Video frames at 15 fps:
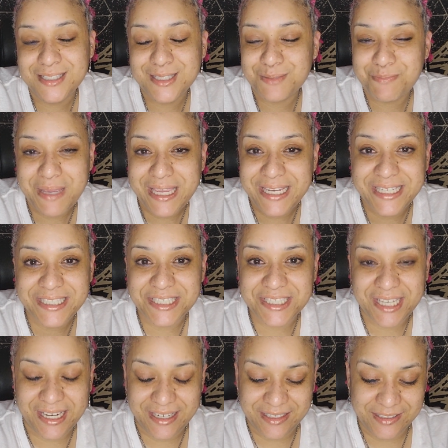it's made in
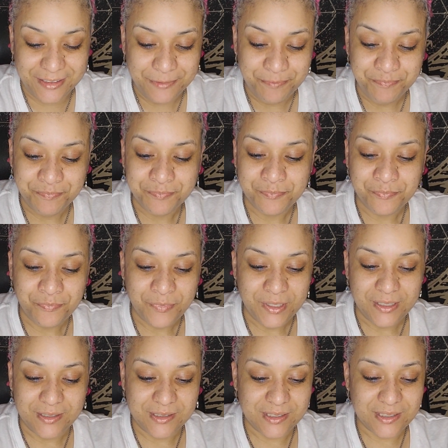China.
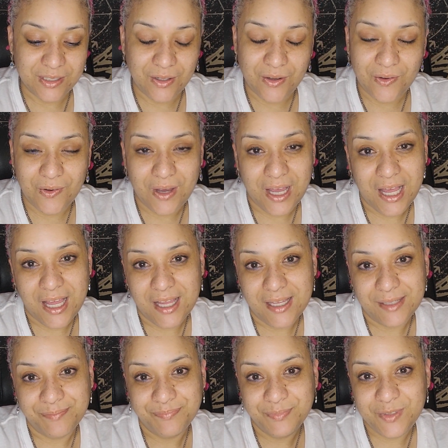So
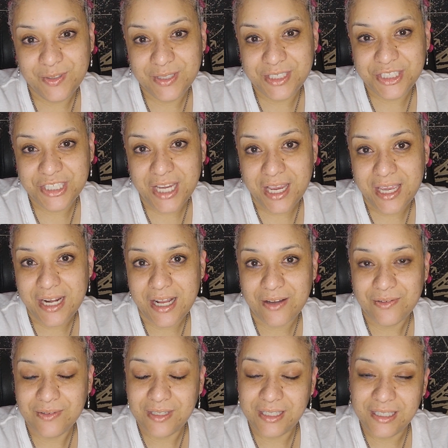um, you could check it
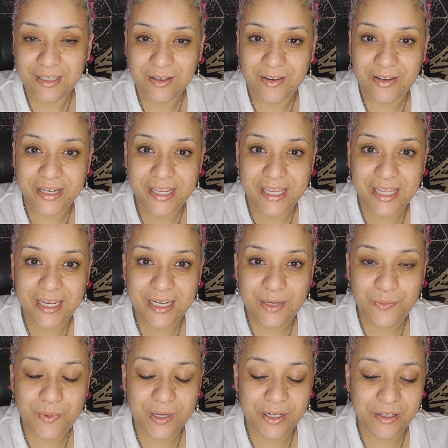out. Click on any
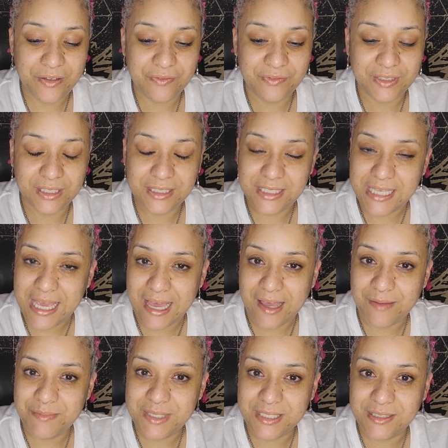one of the
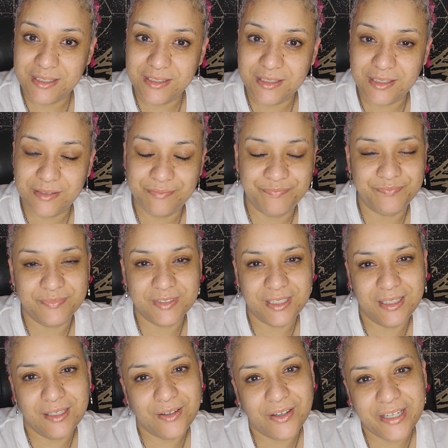tabs in the
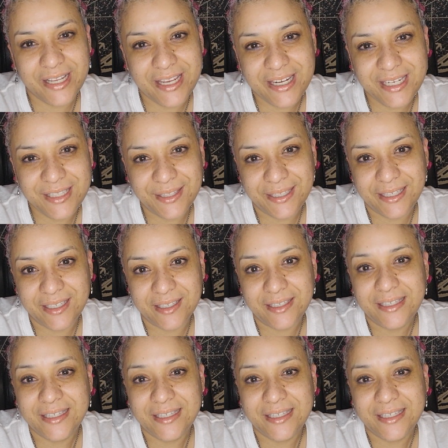click on any link